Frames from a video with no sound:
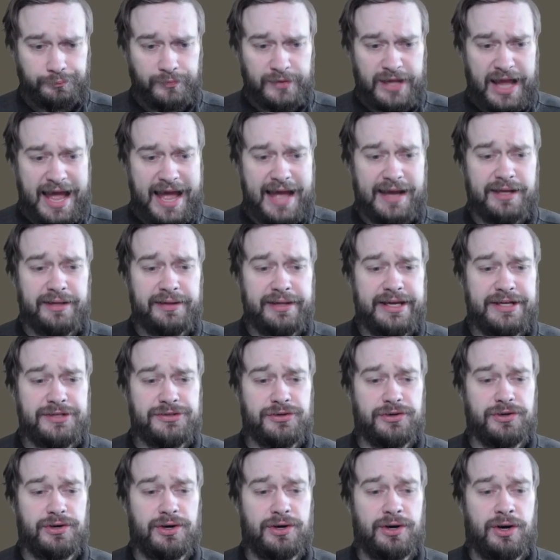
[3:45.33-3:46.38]

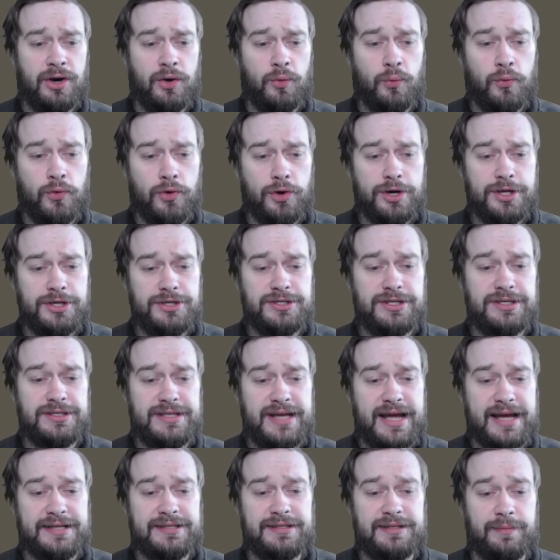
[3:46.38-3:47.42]
Accolades are awarded to
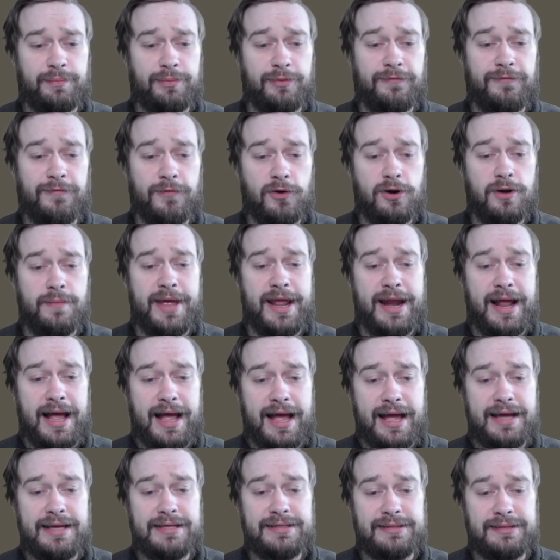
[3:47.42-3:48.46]
decks that perform at
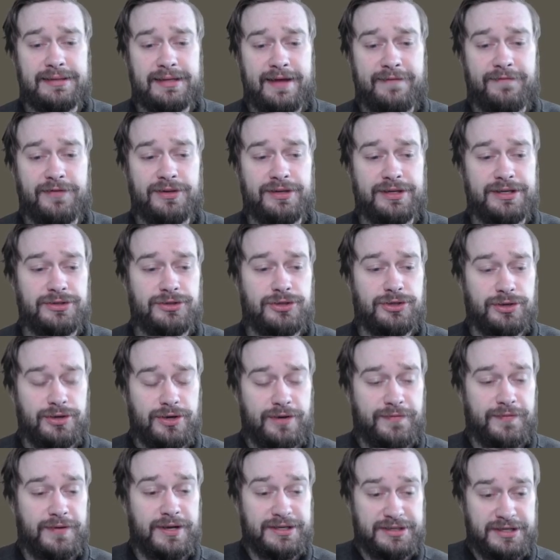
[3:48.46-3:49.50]
highest level in
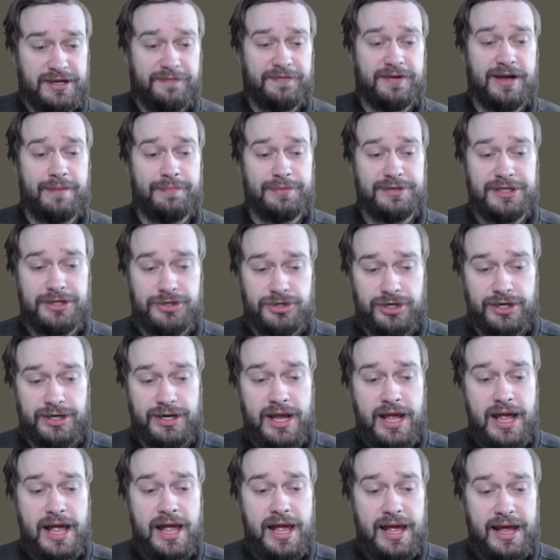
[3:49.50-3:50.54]
tough competition
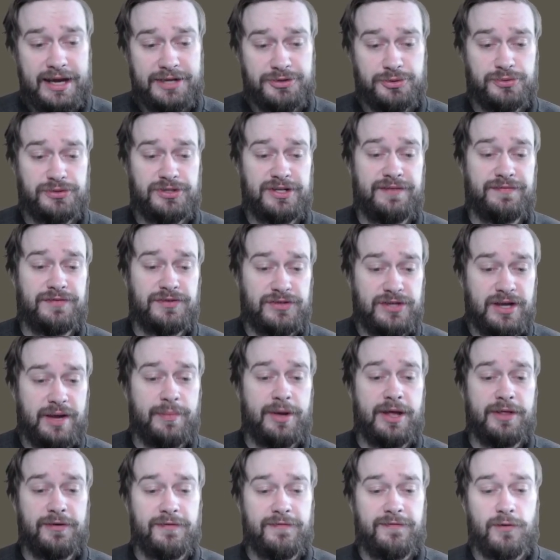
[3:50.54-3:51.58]
and has received some
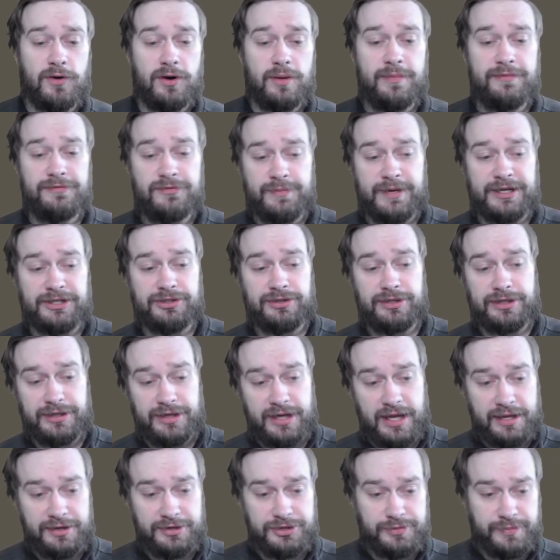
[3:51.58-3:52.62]
other form of special
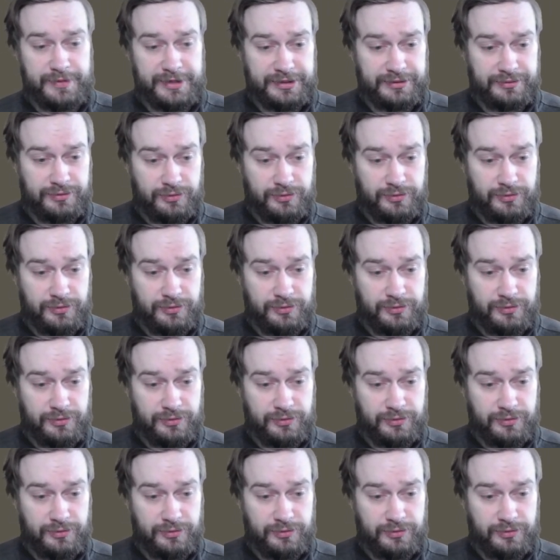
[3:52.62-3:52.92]
acknowledgement.